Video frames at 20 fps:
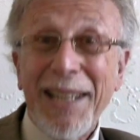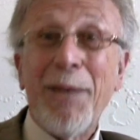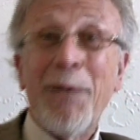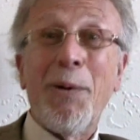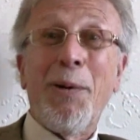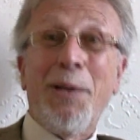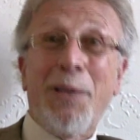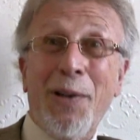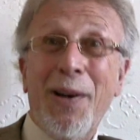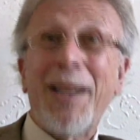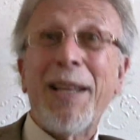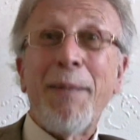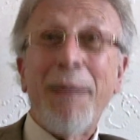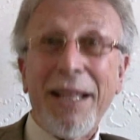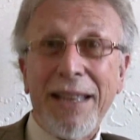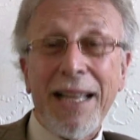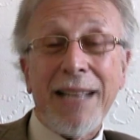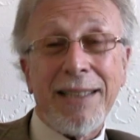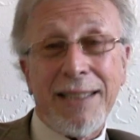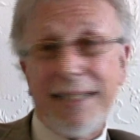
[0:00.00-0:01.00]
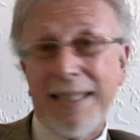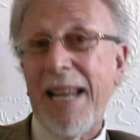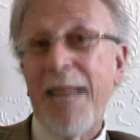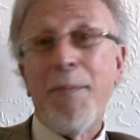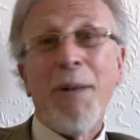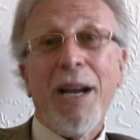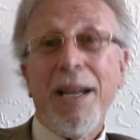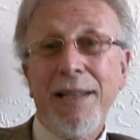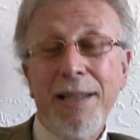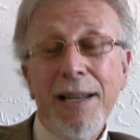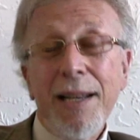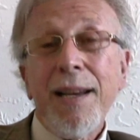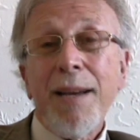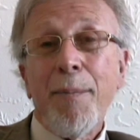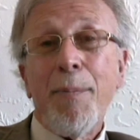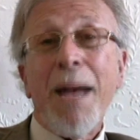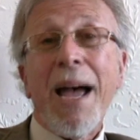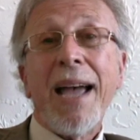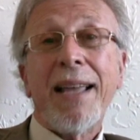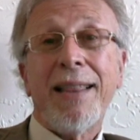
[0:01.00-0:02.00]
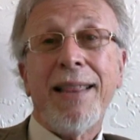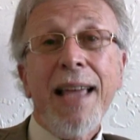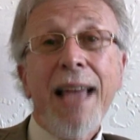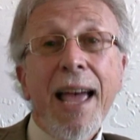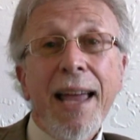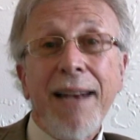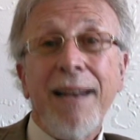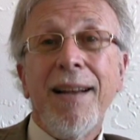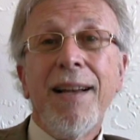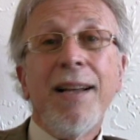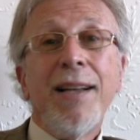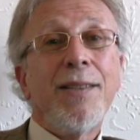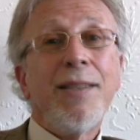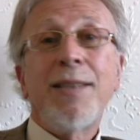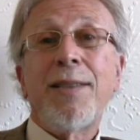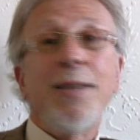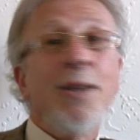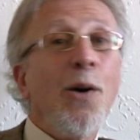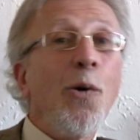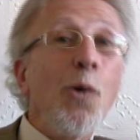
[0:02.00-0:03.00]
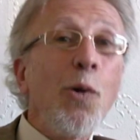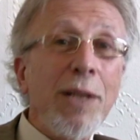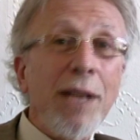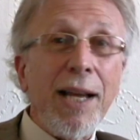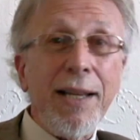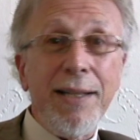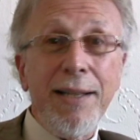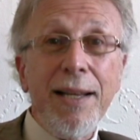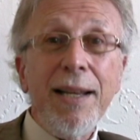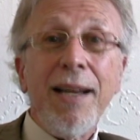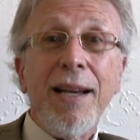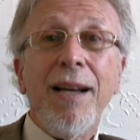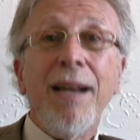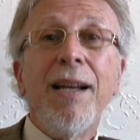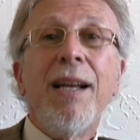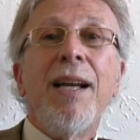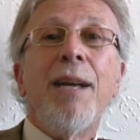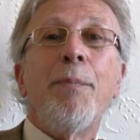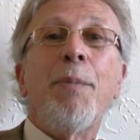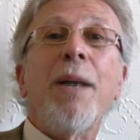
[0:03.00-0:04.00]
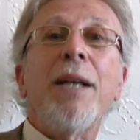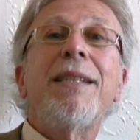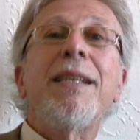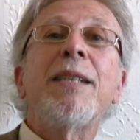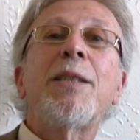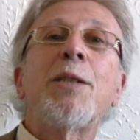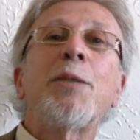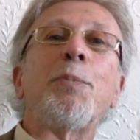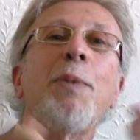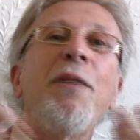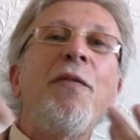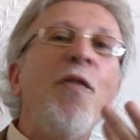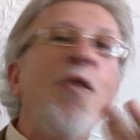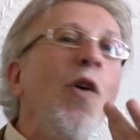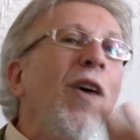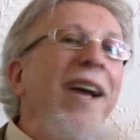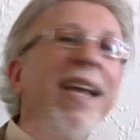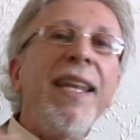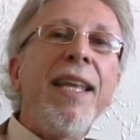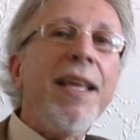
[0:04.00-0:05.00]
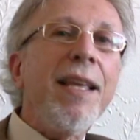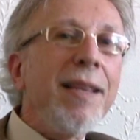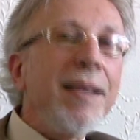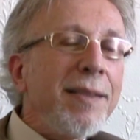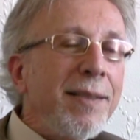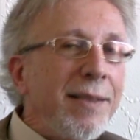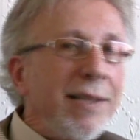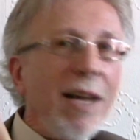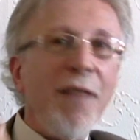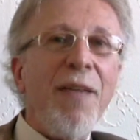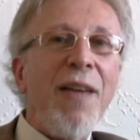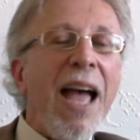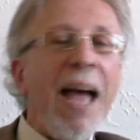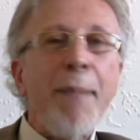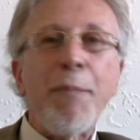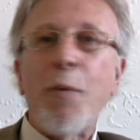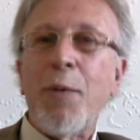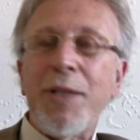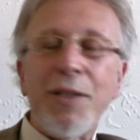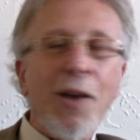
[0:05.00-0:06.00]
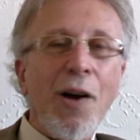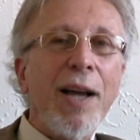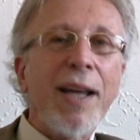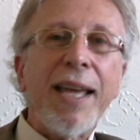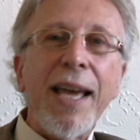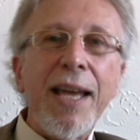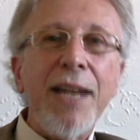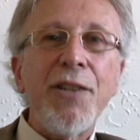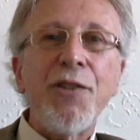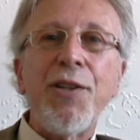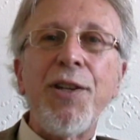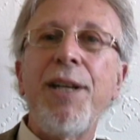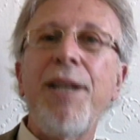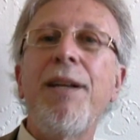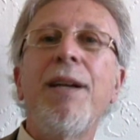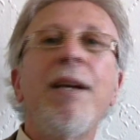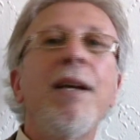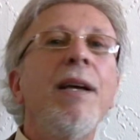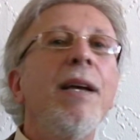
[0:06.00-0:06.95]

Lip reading: We were talking about that same idea back then. So this is an old idea. But this is before any of this stuff happened with dark energy.